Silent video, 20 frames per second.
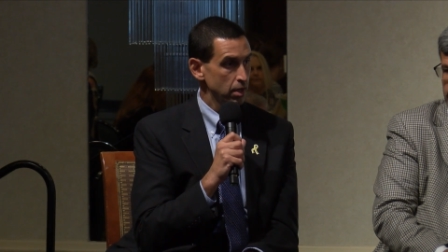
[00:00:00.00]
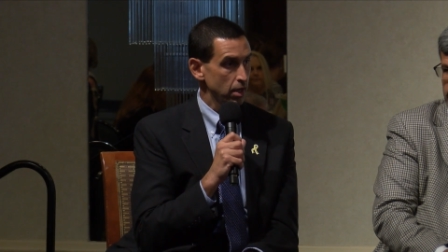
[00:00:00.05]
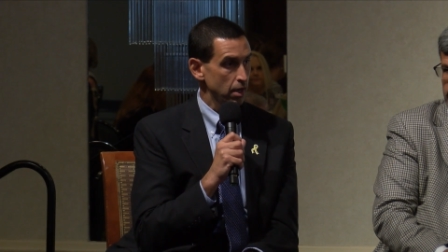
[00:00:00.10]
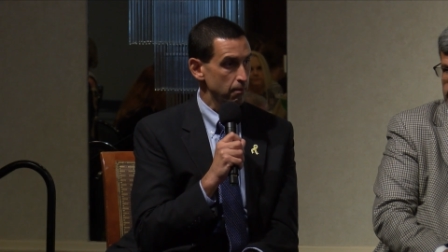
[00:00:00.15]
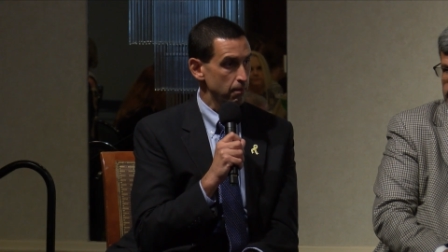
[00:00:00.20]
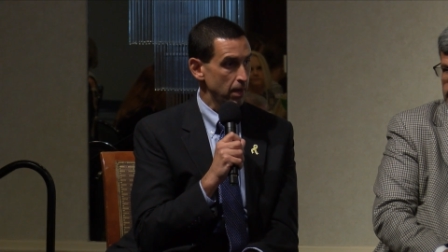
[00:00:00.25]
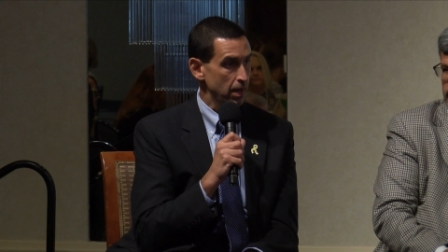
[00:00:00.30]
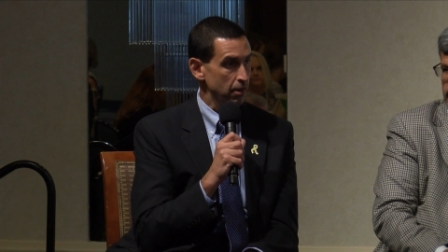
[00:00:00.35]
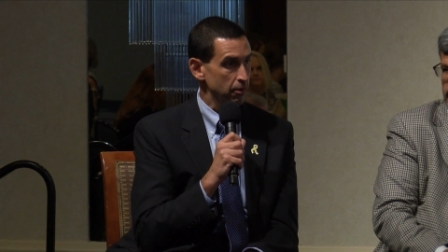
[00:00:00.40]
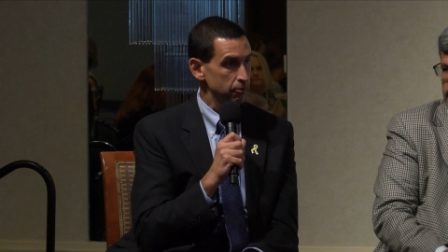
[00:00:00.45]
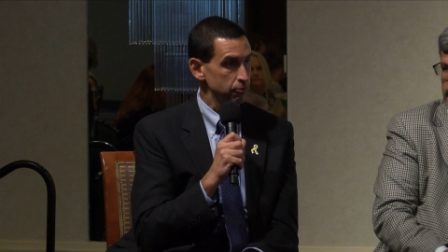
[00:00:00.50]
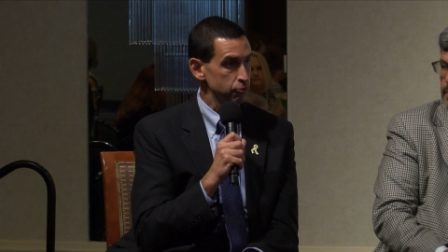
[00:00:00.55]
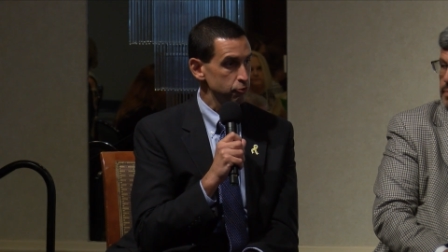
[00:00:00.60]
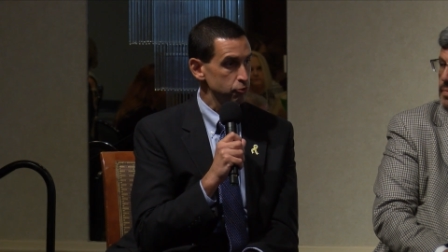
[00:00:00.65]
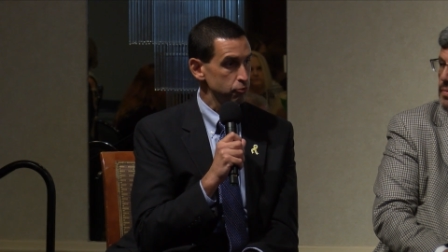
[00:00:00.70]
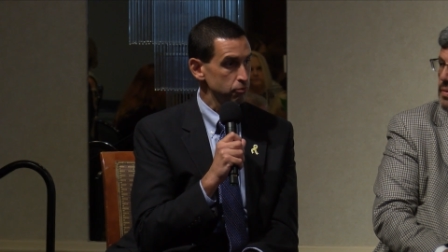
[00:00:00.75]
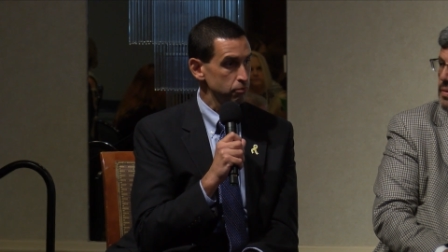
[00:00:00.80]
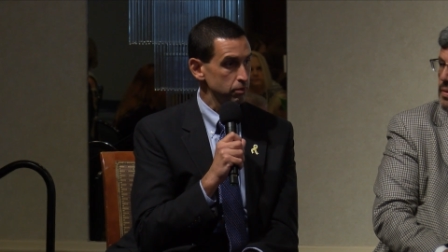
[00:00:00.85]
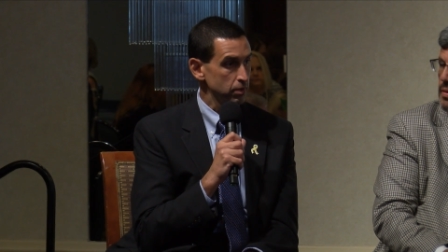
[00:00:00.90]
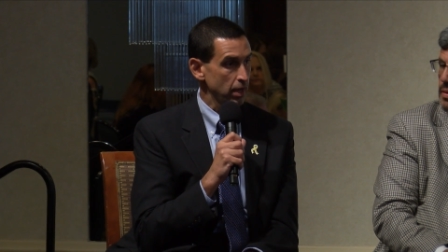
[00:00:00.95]
about
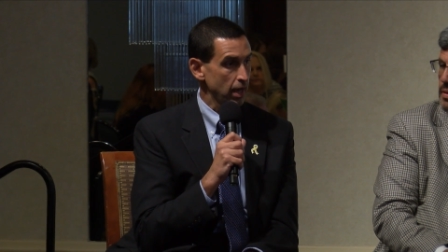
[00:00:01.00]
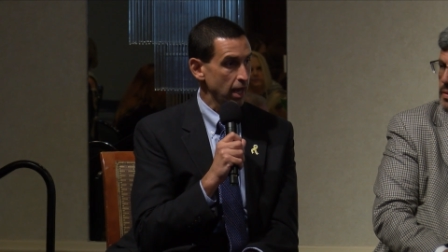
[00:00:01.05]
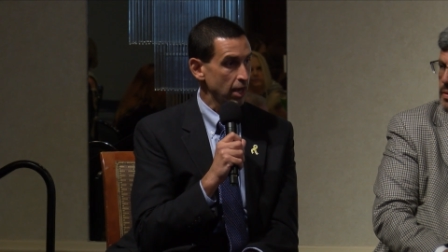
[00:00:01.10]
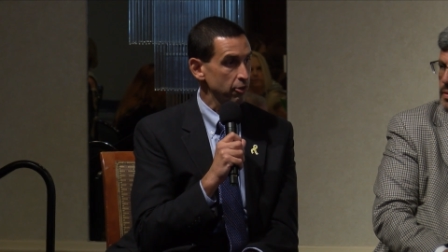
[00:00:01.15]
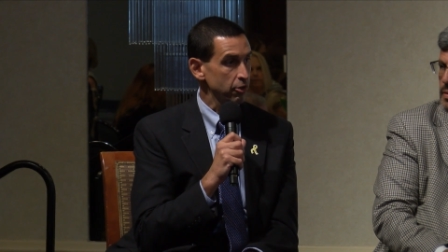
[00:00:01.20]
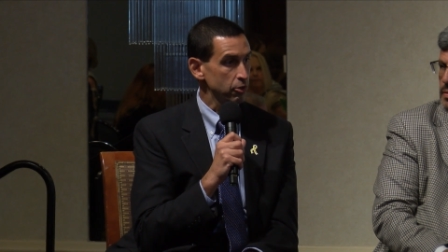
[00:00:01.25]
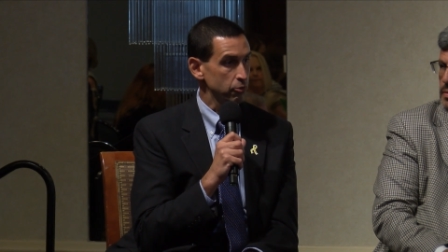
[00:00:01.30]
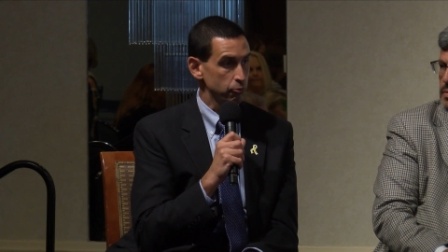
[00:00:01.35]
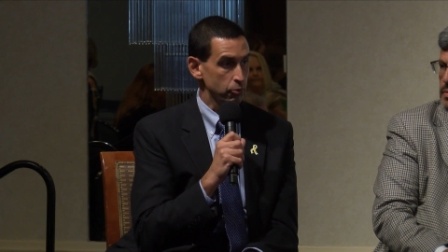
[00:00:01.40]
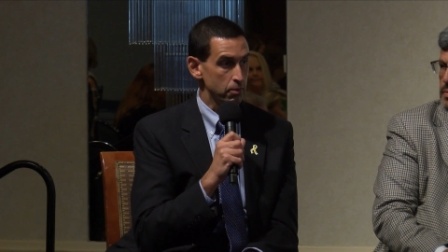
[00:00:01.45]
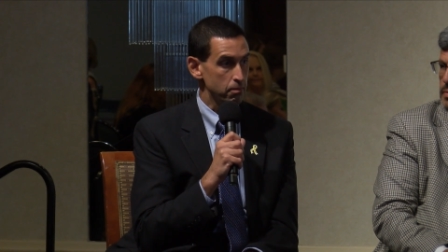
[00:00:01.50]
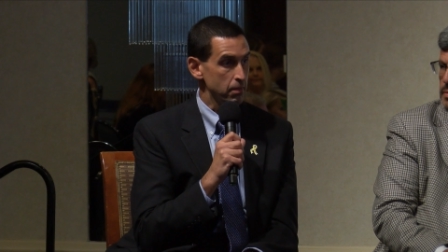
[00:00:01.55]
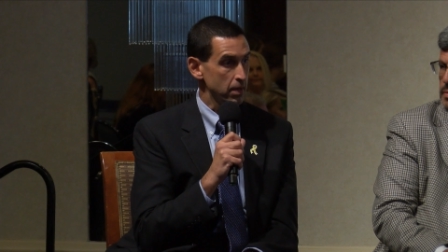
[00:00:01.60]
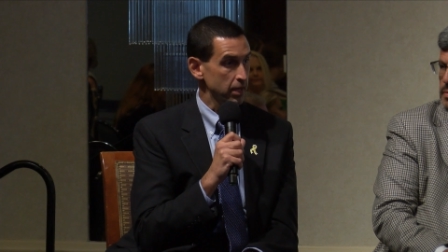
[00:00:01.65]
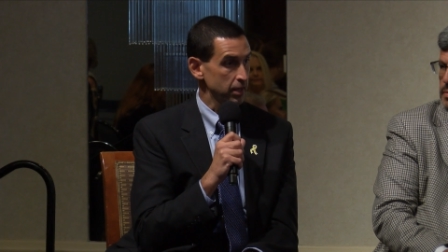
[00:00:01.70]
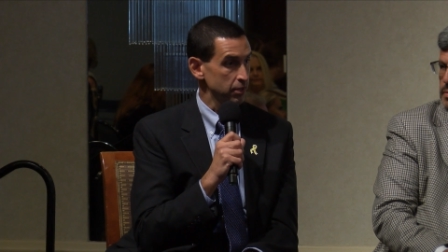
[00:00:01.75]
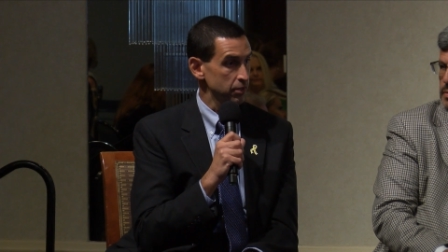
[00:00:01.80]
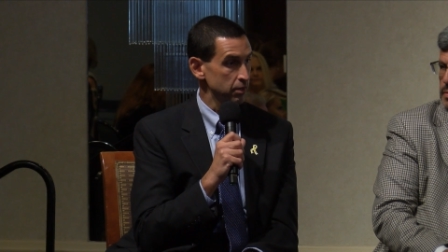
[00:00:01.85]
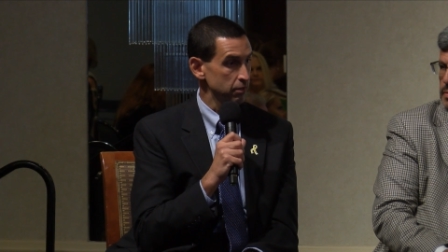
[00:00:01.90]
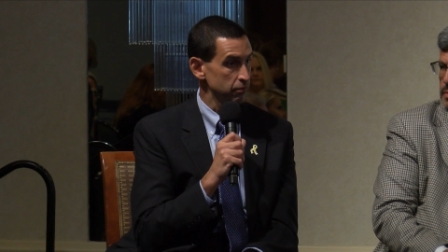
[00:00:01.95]
how can we
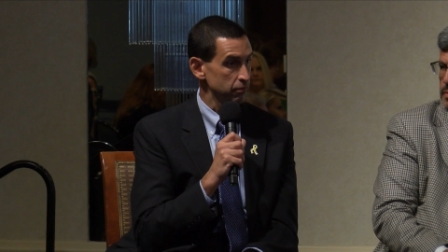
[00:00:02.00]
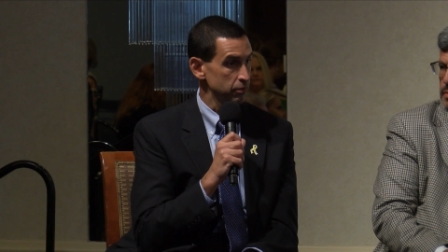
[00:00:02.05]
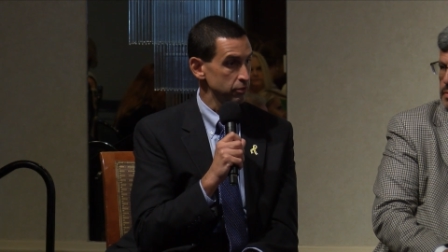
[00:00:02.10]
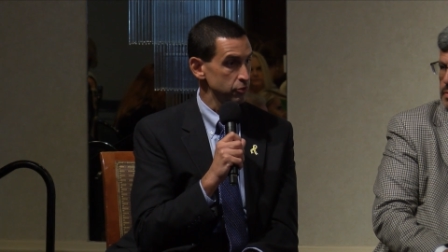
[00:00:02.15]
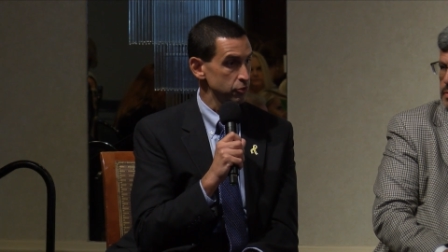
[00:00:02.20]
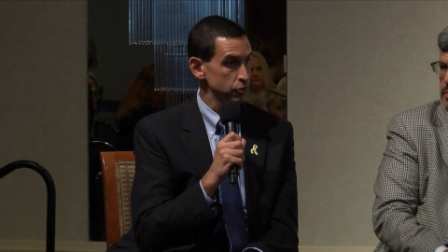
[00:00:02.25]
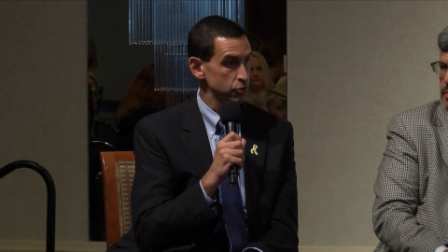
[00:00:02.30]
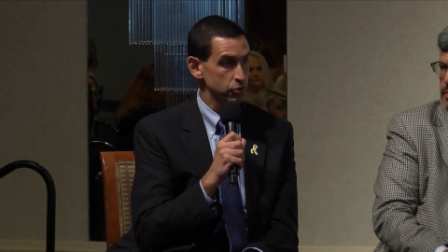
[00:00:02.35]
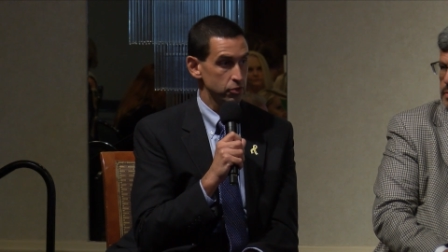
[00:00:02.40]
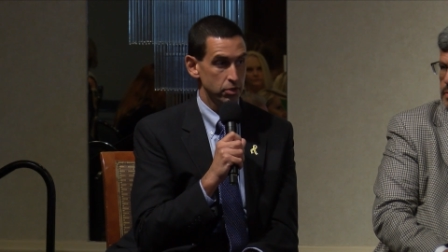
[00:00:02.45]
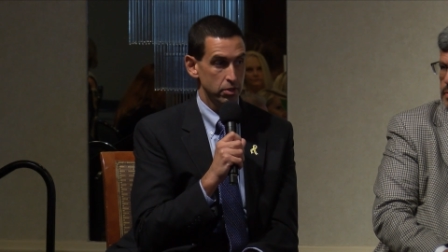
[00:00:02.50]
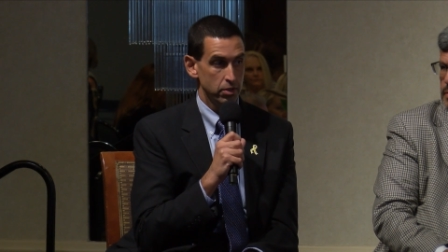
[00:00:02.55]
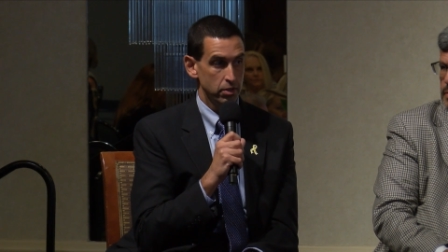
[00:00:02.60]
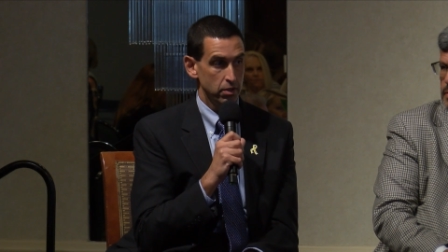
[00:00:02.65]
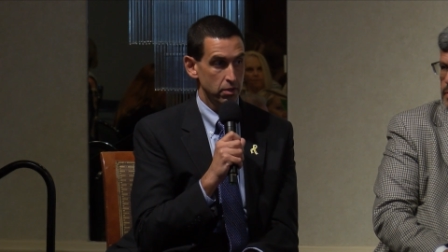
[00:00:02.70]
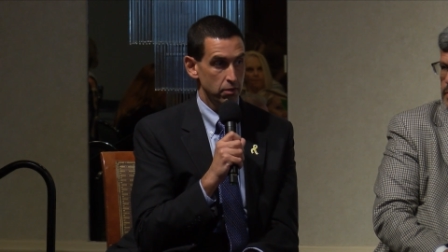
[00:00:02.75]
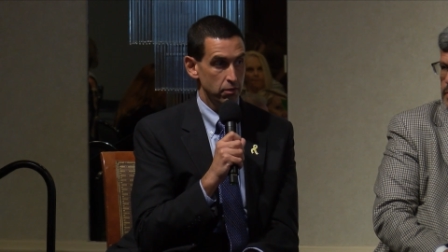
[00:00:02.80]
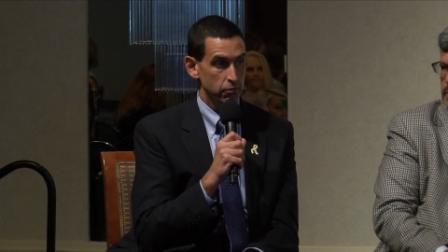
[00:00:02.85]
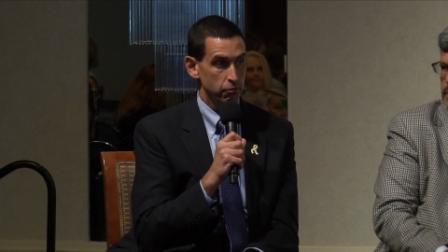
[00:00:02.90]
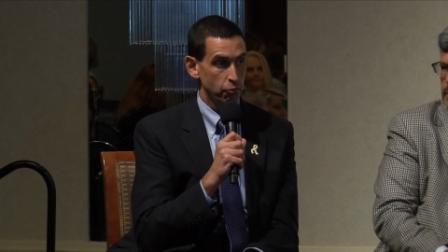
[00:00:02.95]
make a difference
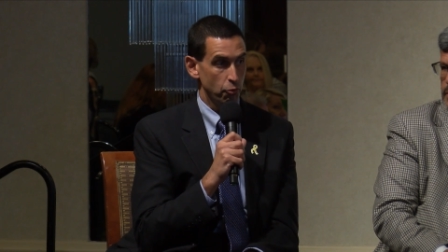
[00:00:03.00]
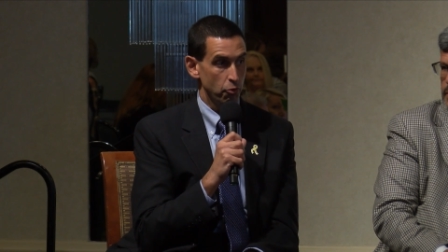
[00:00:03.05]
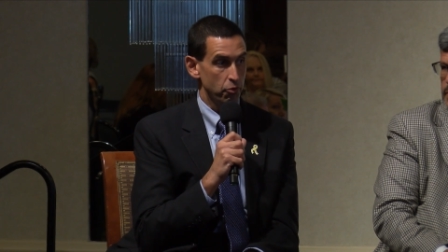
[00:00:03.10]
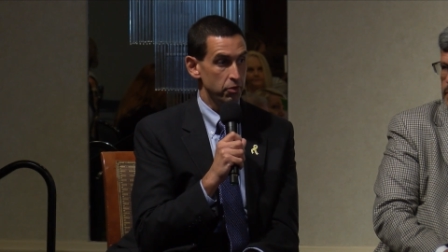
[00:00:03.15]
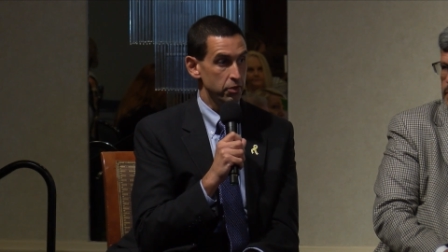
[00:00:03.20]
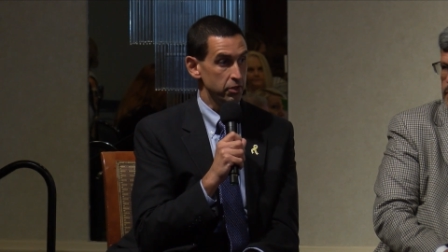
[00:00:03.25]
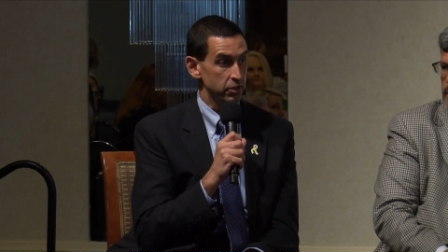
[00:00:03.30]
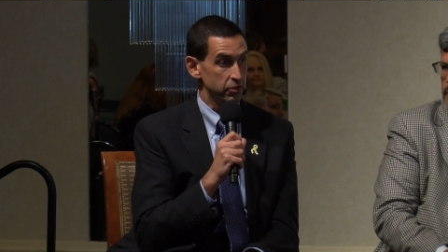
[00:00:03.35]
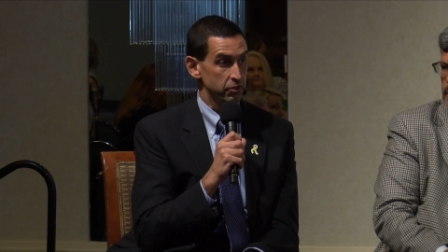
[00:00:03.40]
for